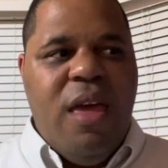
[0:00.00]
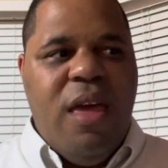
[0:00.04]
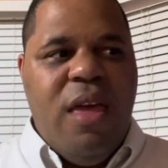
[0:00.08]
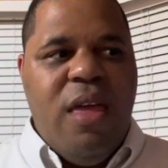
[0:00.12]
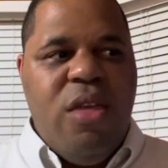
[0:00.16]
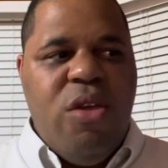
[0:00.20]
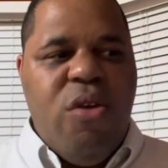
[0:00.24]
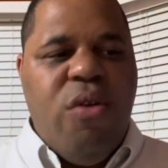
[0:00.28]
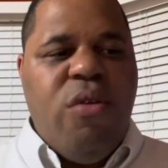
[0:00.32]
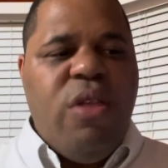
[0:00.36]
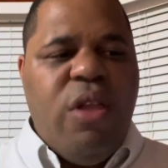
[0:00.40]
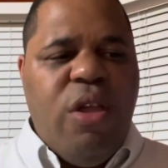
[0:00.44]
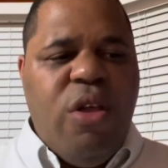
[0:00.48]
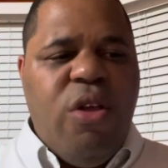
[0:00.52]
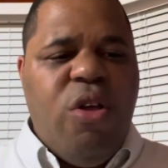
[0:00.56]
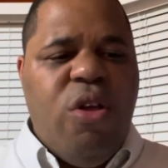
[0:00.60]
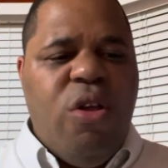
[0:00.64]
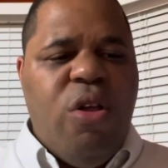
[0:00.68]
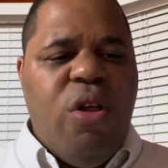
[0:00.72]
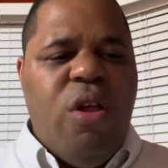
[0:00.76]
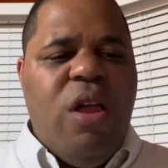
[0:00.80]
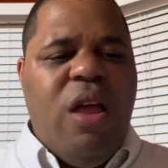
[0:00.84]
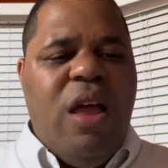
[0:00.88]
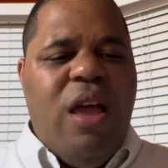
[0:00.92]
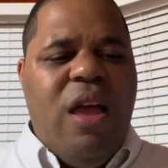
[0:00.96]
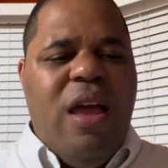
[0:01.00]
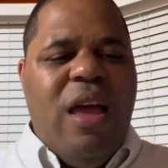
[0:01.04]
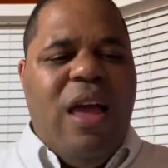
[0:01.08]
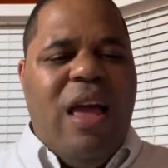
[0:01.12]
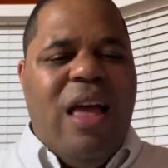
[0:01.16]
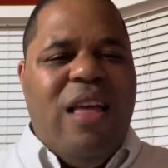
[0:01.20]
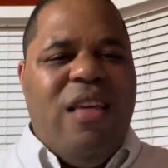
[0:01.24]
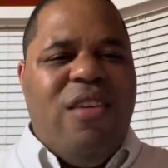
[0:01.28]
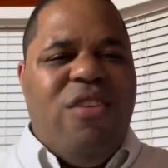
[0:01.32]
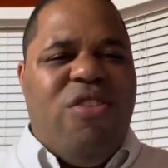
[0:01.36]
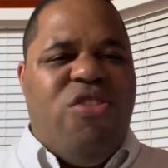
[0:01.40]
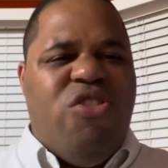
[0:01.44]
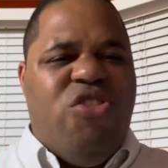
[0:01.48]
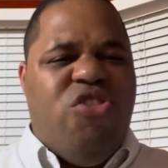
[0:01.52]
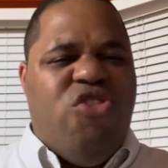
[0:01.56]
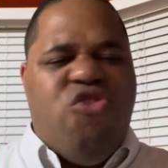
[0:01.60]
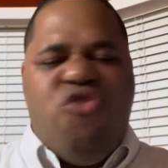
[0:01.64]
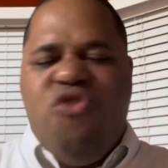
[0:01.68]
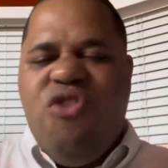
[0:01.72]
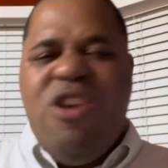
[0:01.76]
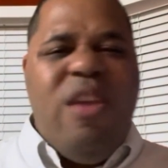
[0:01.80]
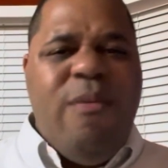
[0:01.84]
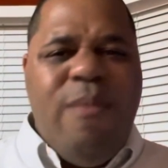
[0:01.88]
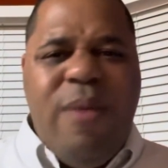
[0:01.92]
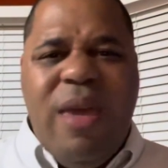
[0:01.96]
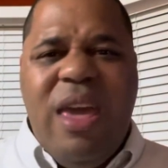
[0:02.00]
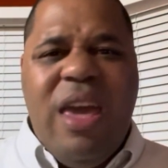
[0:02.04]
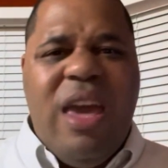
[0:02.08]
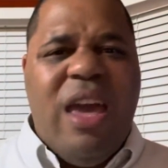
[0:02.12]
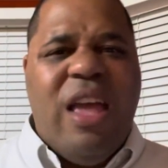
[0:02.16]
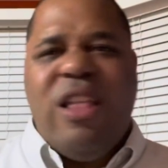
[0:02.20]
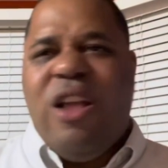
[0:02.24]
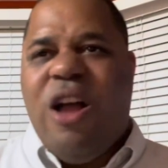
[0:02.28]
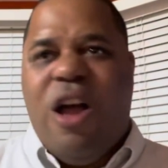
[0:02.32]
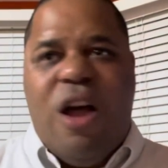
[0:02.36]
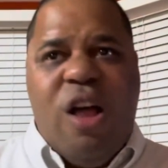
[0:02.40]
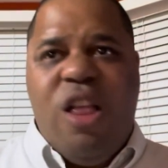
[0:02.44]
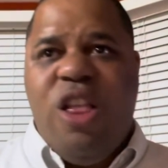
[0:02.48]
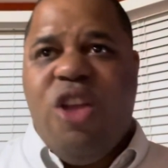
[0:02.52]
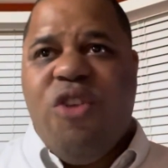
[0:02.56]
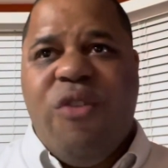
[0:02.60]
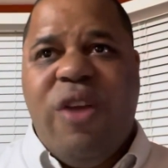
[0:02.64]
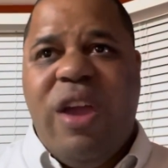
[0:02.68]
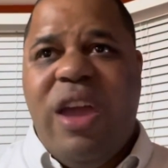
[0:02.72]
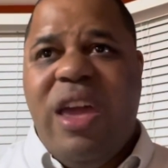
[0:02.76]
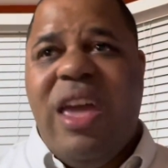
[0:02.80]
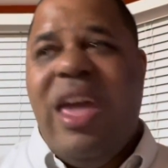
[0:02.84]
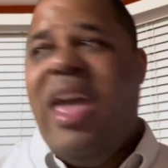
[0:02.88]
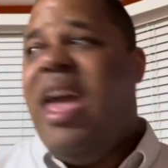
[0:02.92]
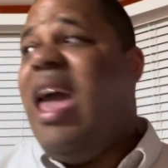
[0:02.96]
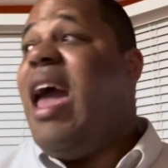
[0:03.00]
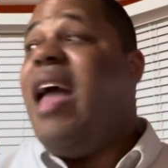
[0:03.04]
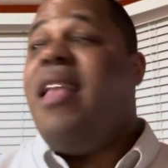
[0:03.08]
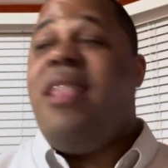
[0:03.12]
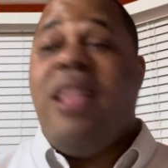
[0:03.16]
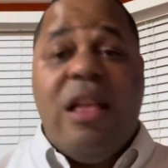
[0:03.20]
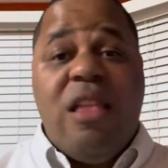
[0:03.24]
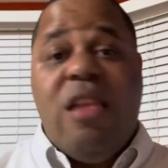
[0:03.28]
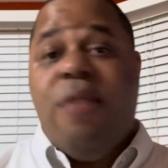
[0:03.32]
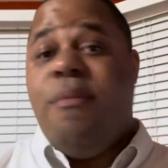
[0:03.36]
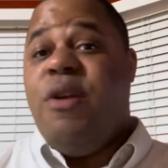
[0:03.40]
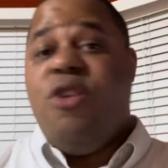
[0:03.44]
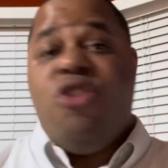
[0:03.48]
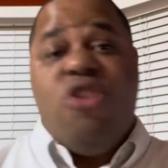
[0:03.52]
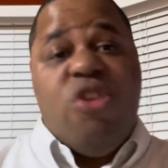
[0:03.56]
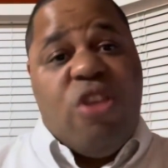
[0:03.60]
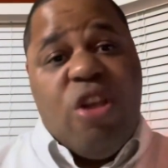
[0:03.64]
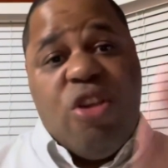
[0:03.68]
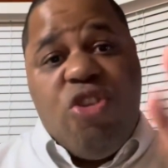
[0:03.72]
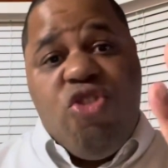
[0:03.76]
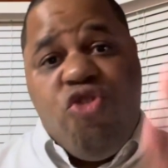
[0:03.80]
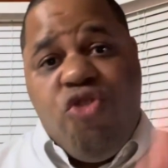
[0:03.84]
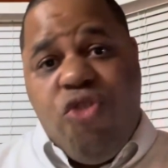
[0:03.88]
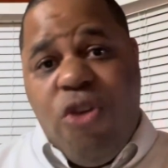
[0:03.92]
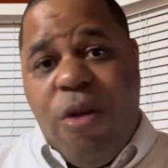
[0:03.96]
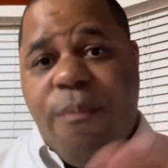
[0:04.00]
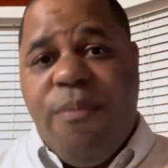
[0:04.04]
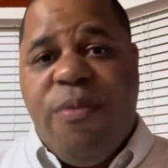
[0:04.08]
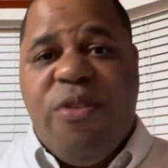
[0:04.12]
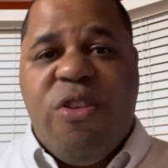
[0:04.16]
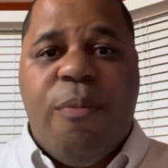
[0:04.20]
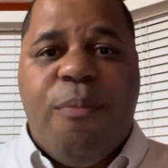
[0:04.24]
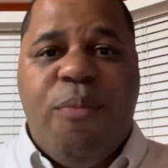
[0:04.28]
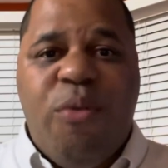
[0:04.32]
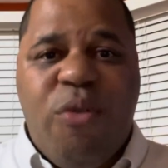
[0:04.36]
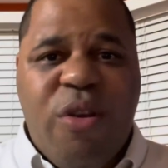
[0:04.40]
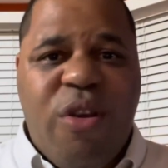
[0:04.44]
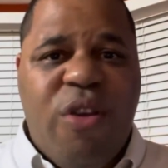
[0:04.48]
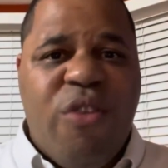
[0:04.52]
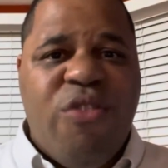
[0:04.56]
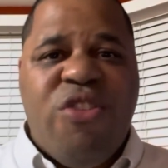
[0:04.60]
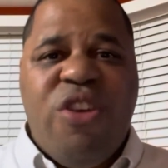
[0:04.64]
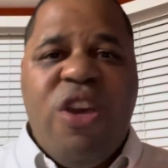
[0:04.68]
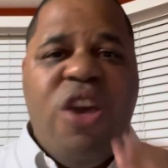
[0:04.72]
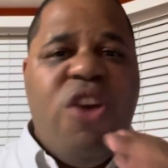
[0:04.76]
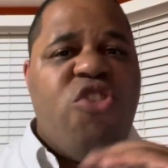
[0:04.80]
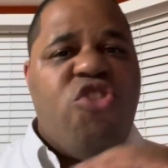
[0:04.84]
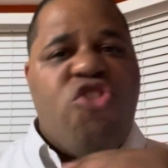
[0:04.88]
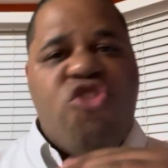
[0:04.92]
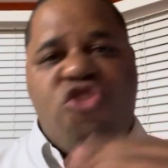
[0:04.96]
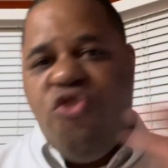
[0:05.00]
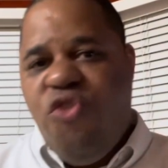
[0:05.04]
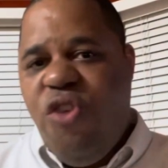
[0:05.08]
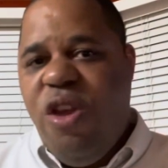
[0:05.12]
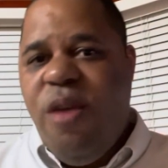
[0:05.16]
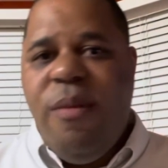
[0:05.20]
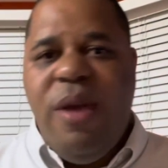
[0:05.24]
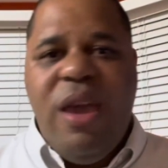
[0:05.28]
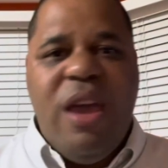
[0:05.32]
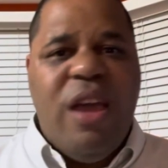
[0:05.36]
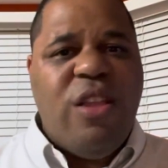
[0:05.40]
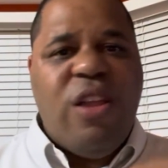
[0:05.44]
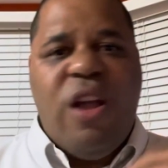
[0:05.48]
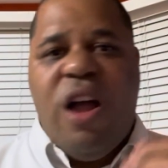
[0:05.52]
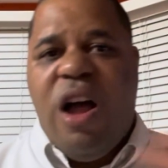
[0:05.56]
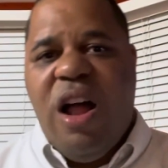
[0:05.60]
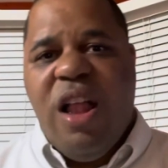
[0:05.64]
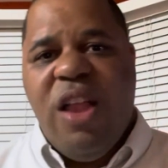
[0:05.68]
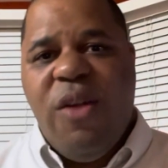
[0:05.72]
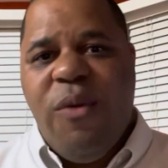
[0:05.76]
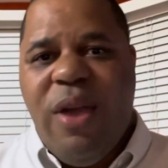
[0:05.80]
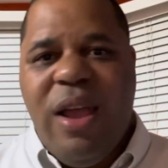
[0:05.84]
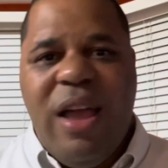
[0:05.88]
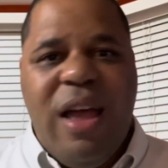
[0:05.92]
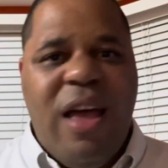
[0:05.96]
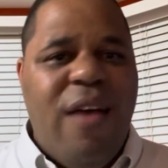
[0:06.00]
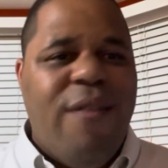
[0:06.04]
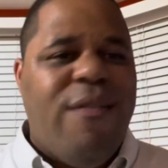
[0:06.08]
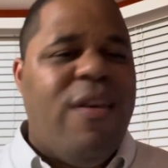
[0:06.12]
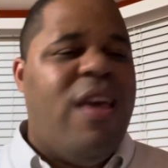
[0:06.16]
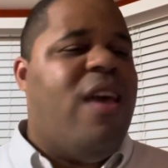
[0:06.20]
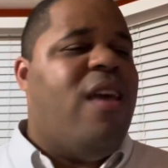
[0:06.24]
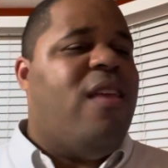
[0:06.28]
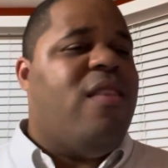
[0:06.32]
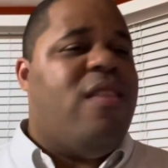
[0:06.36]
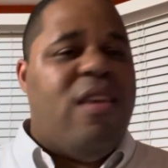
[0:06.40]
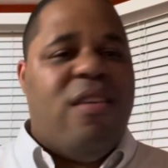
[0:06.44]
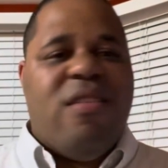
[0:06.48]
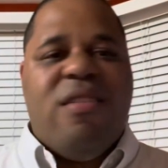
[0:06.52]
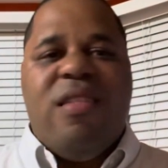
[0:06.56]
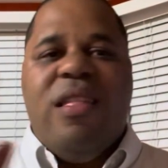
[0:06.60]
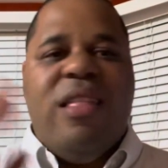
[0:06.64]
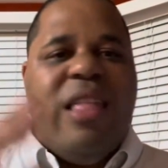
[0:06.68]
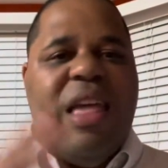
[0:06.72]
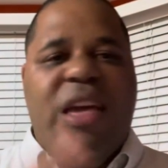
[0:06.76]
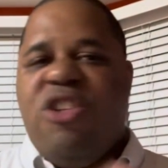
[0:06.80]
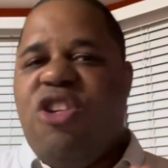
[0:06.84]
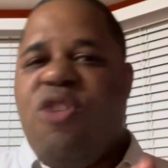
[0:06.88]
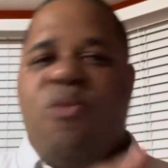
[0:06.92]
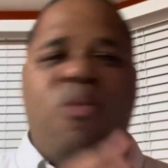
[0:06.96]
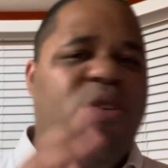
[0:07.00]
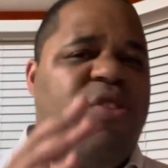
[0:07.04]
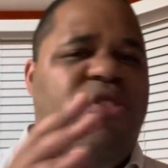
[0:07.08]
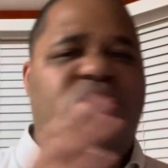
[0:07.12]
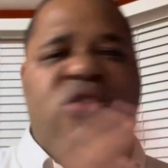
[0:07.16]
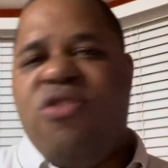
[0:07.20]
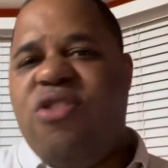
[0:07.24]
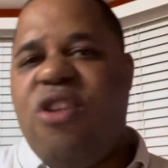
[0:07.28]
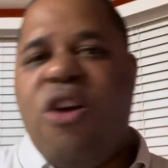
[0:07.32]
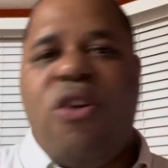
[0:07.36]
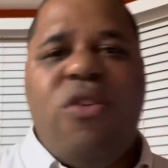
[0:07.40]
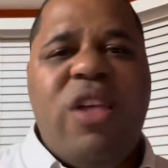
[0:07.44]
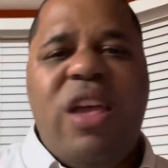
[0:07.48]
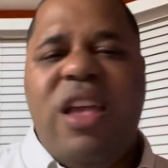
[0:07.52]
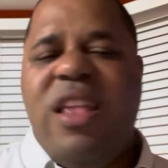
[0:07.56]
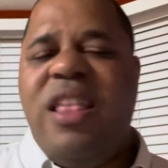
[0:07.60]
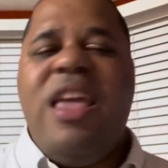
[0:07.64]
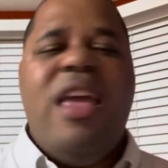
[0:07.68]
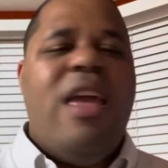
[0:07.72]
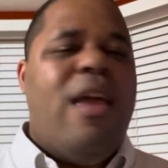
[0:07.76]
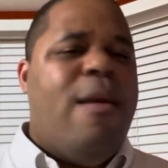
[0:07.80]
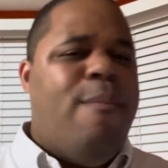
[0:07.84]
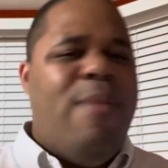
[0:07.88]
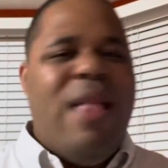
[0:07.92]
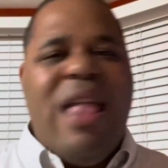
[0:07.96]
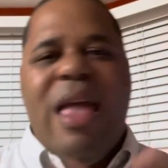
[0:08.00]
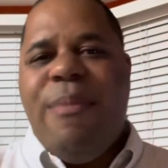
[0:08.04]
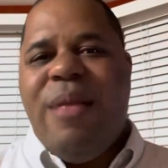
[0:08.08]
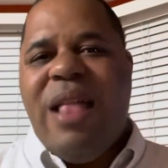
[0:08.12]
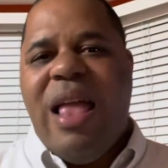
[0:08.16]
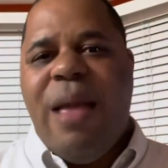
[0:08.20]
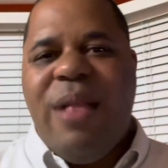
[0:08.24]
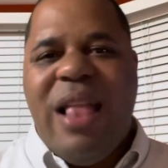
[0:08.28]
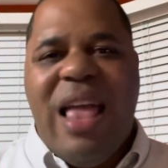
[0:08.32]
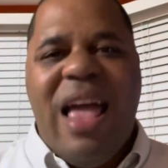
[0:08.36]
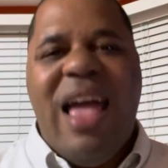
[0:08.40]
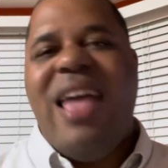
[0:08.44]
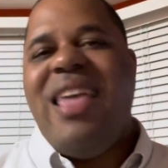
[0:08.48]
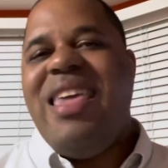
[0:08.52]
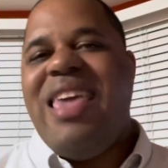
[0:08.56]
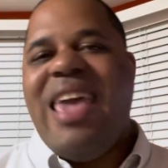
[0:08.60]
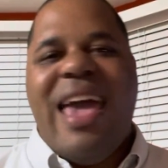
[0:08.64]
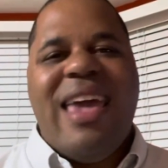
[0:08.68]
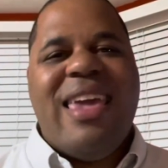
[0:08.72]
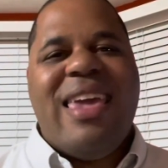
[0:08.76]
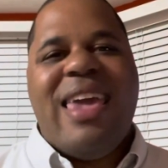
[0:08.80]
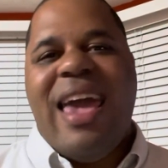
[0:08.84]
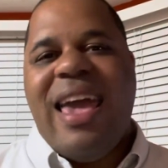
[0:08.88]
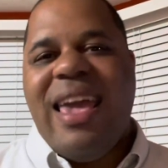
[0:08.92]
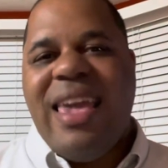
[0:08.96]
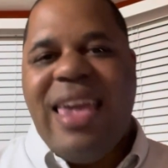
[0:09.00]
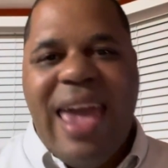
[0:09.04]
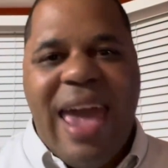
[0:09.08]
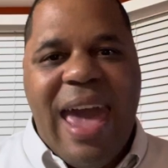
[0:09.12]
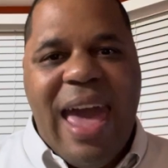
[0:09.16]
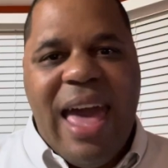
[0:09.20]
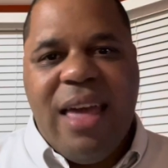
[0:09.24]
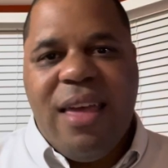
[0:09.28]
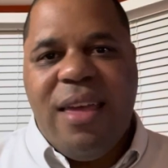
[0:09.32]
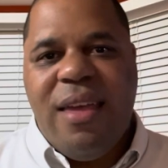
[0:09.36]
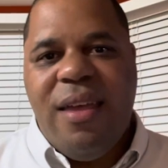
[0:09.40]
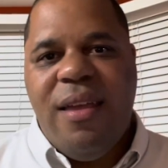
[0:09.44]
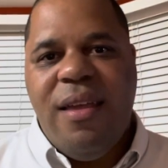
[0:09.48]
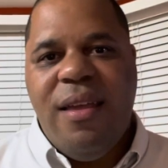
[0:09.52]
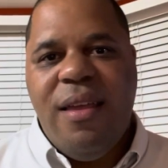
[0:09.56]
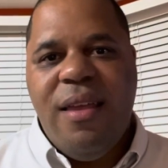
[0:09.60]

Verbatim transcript: your little screaming and hollering, and not to mention the Trump supporters screaming and hollering of this election was stolen, blah, blah, blah, yak, yak, yak.